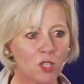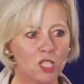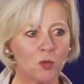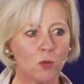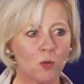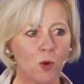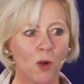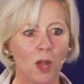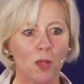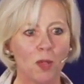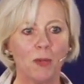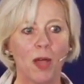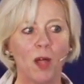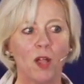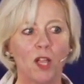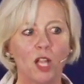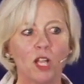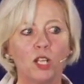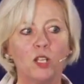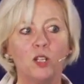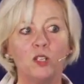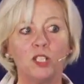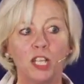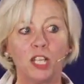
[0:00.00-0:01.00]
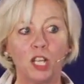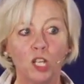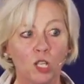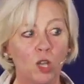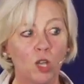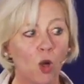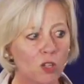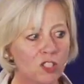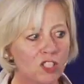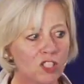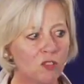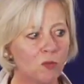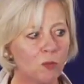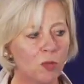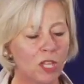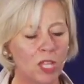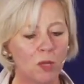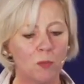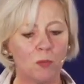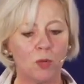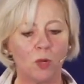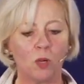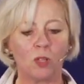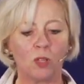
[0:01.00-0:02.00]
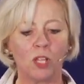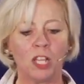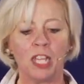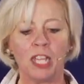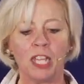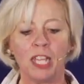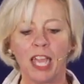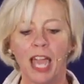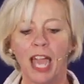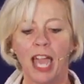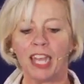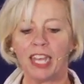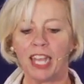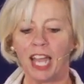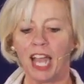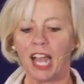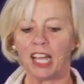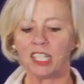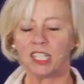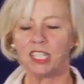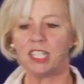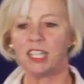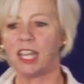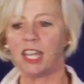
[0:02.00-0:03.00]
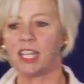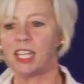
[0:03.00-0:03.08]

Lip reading: to worry about including lots of people, and actually that